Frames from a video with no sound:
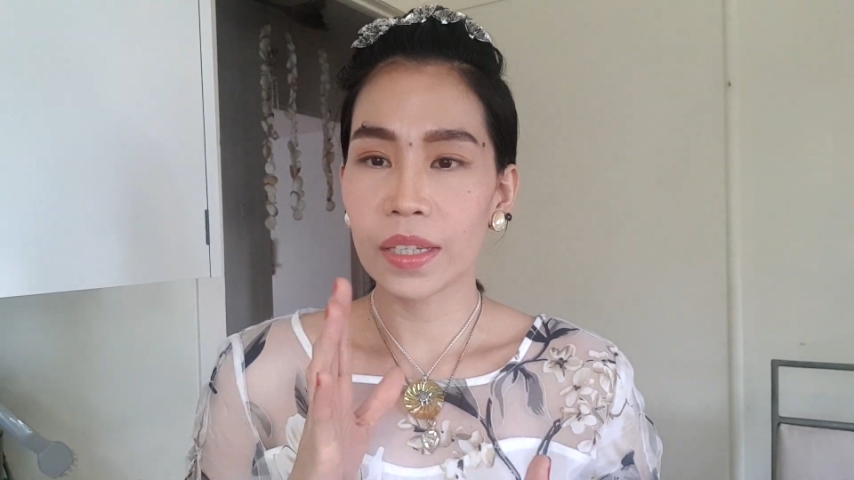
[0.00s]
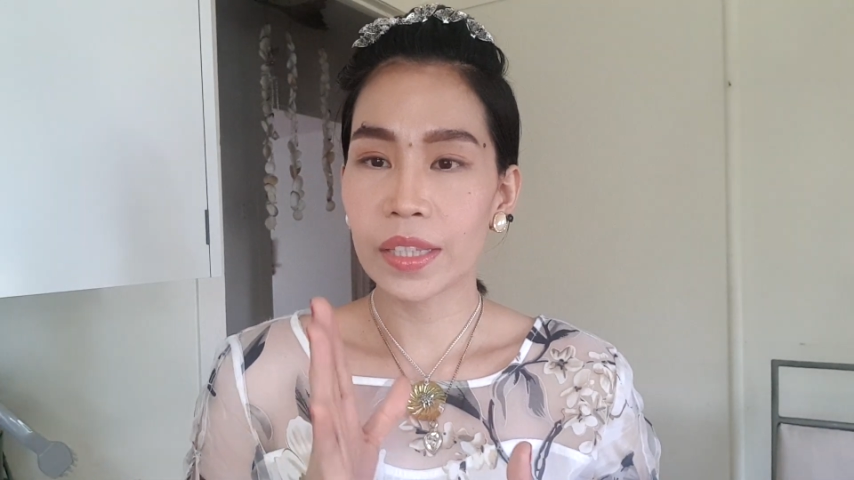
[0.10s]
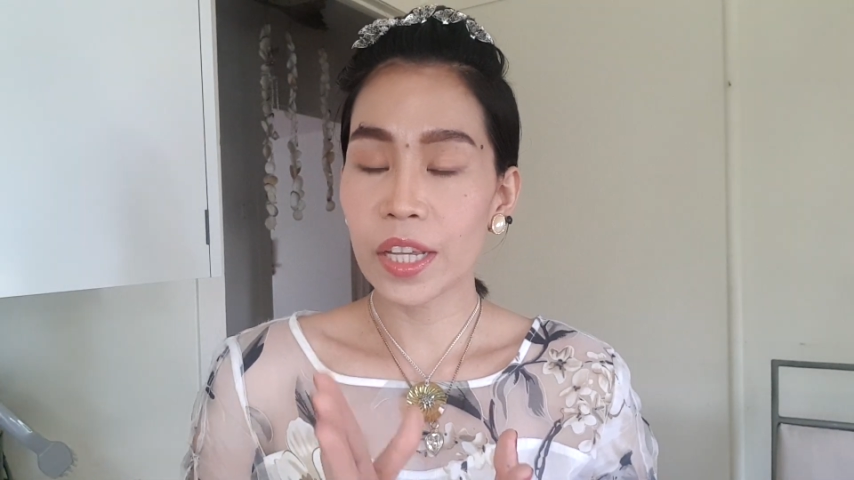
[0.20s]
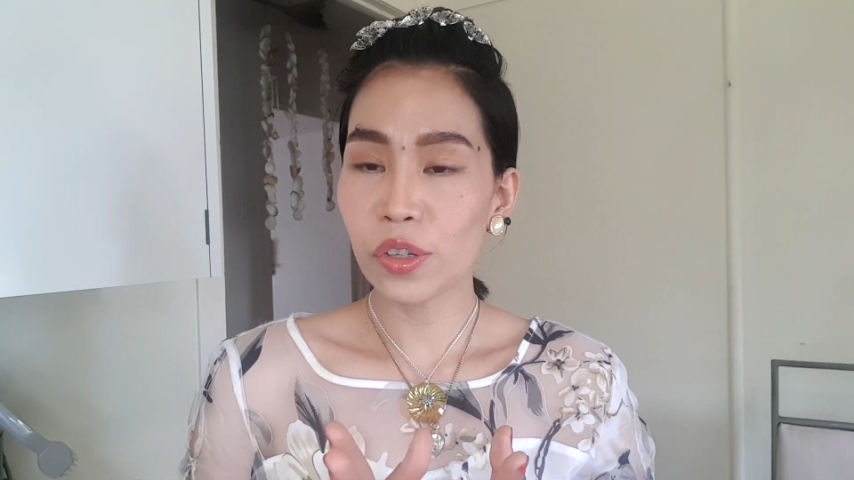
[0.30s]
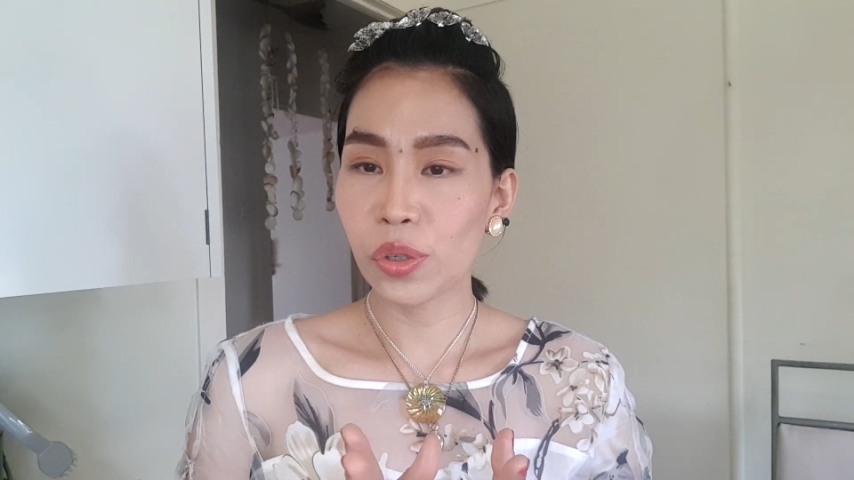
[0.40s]

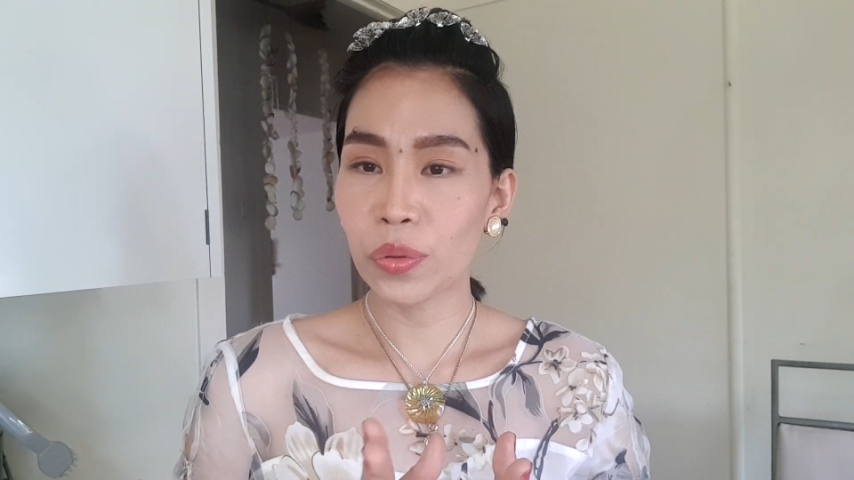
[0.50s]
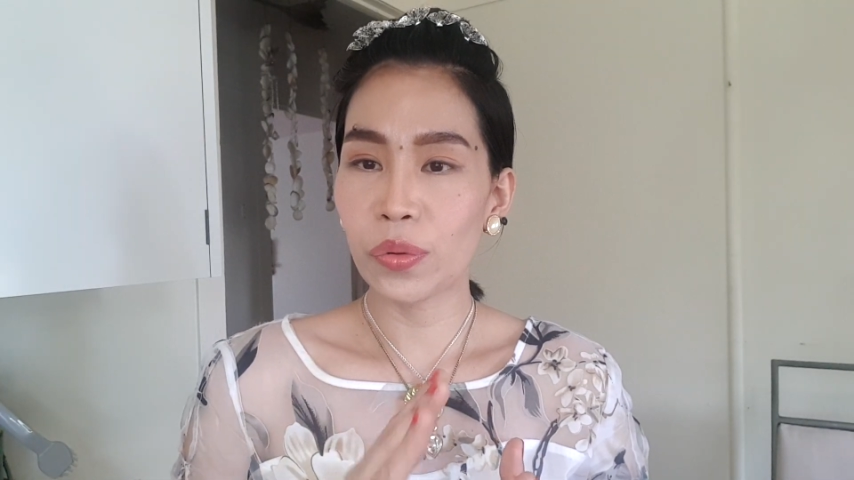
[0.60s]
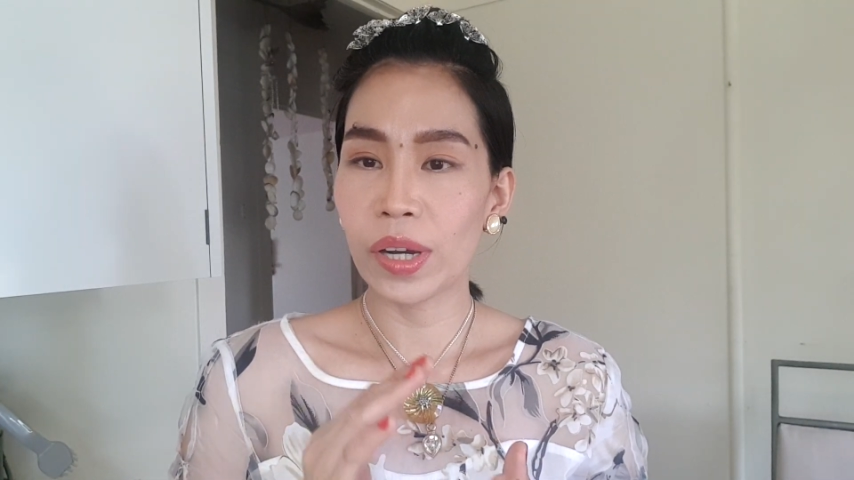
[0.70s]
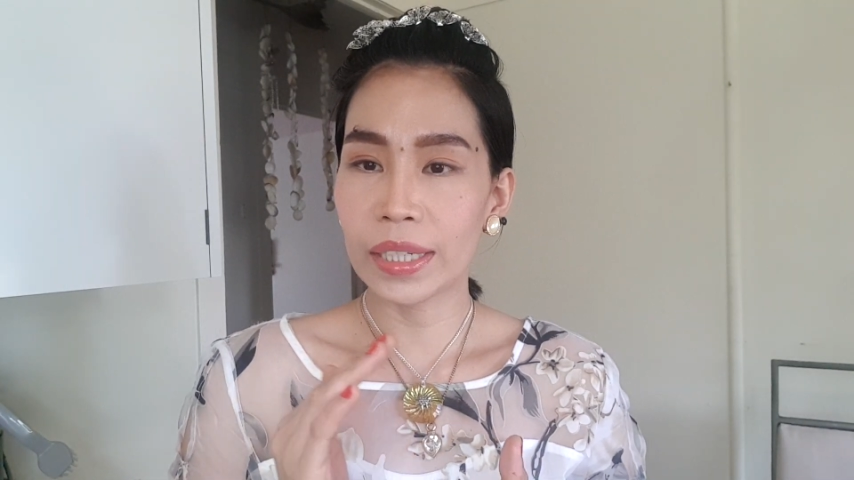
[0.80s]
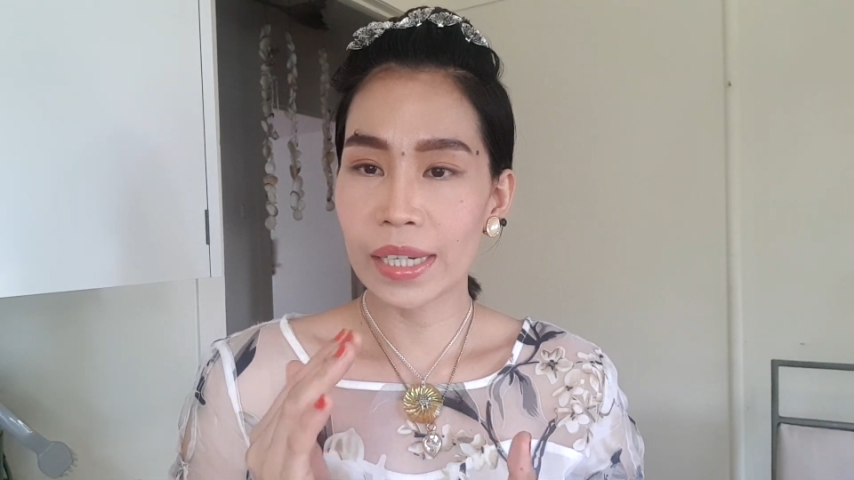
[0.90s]
teach
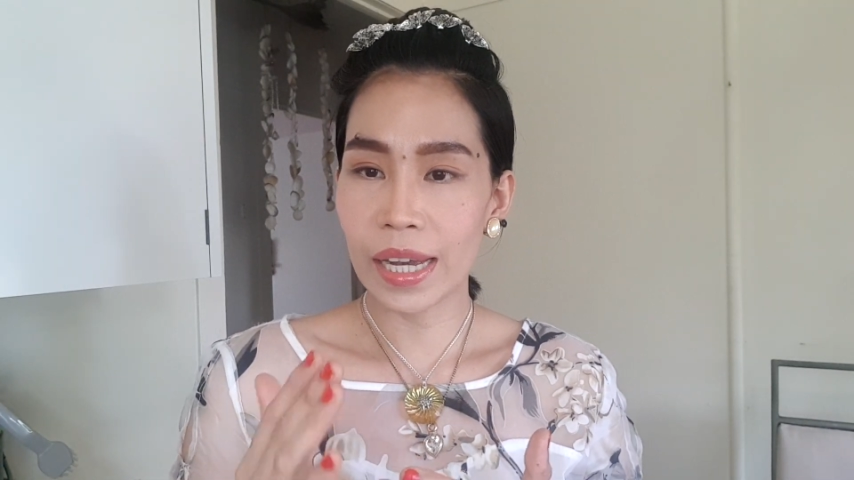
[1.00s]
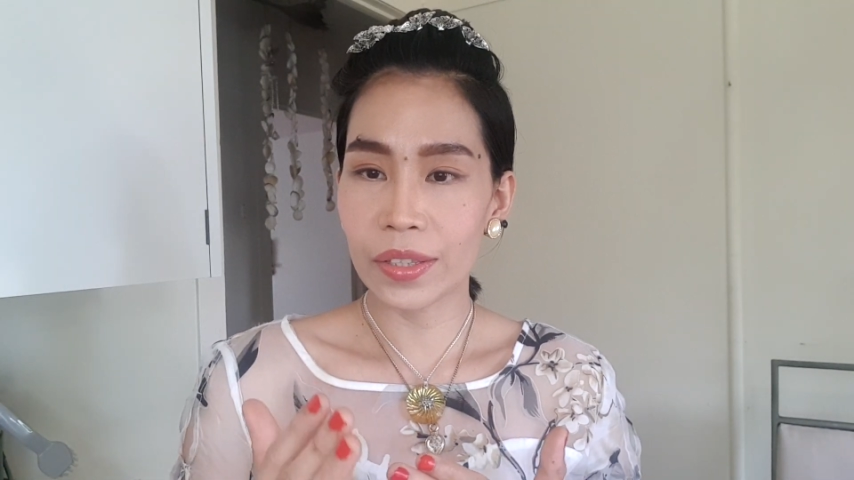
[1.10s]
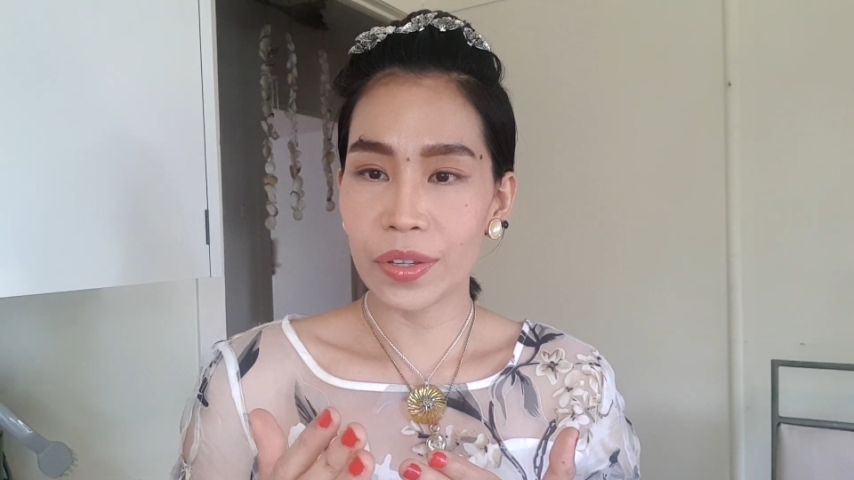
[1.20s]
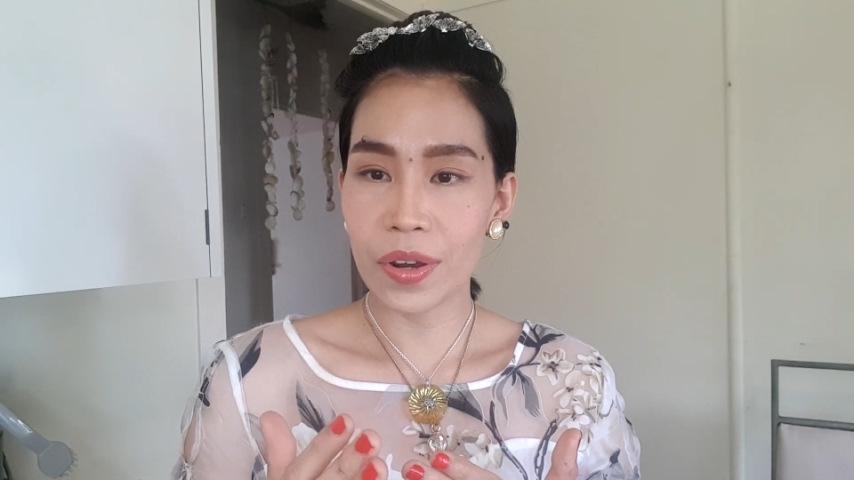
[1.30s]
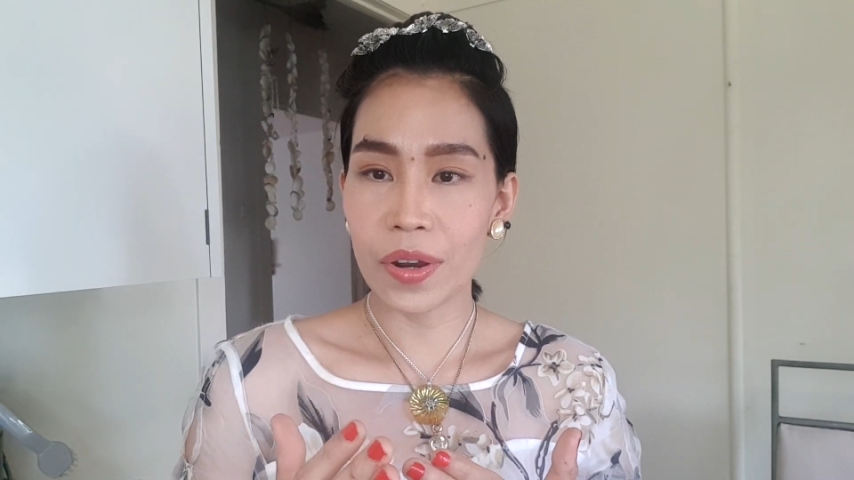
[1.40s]
you
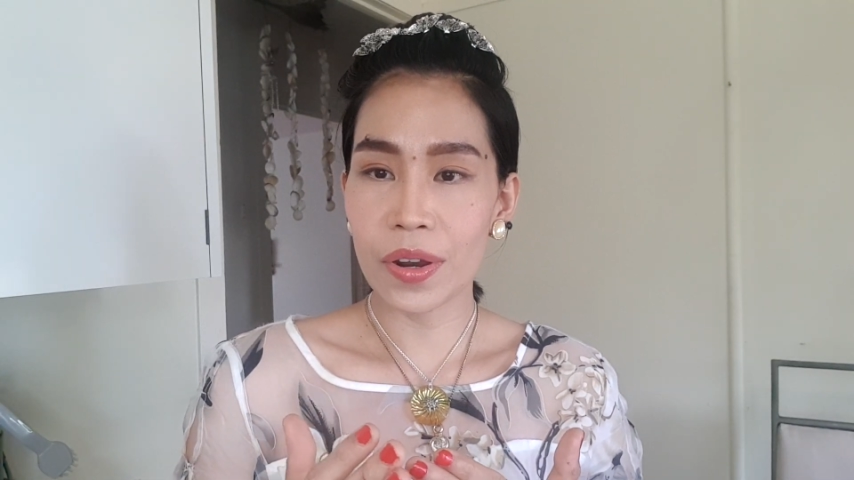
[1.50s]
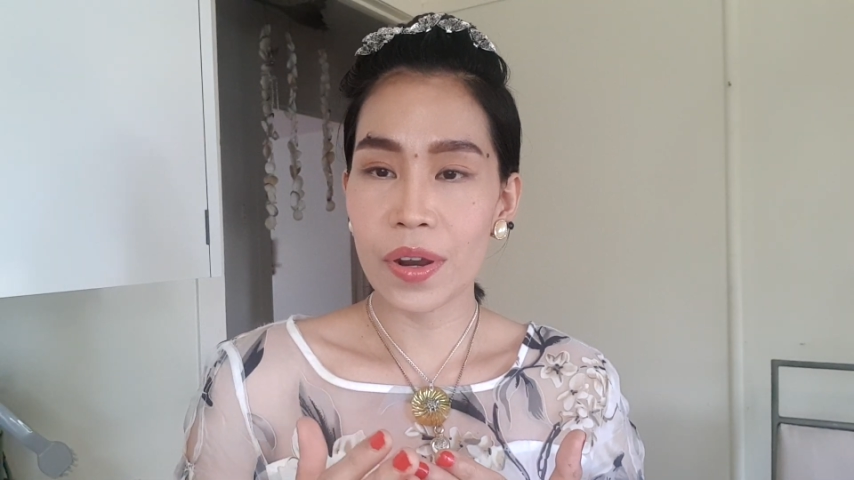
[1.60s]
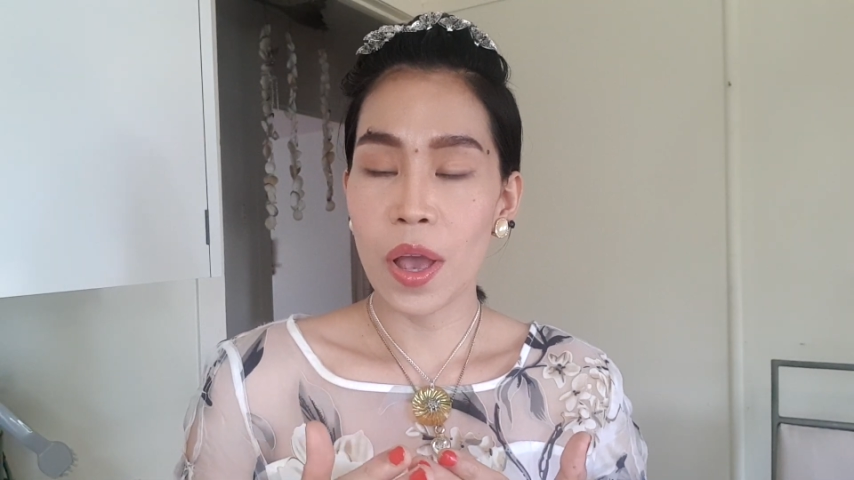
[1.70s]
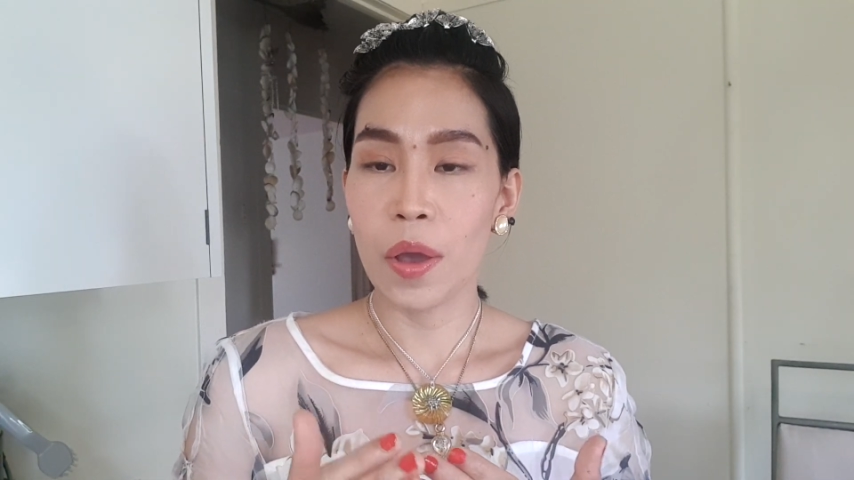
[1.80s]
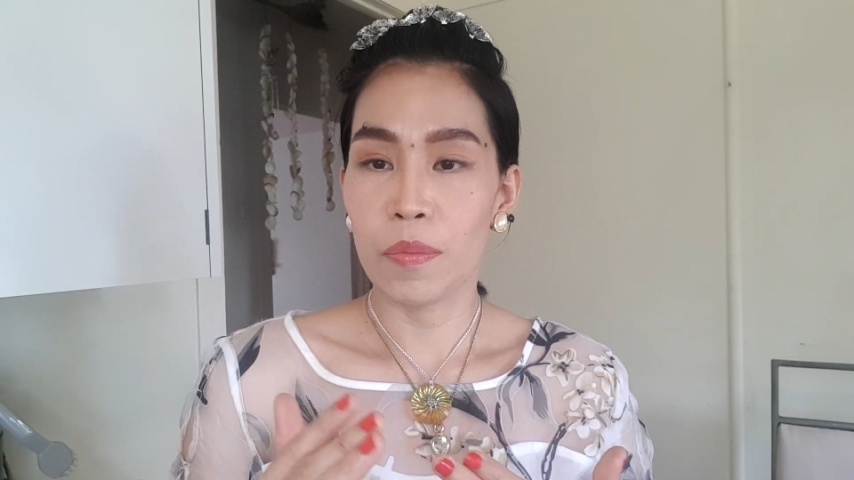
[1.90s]
another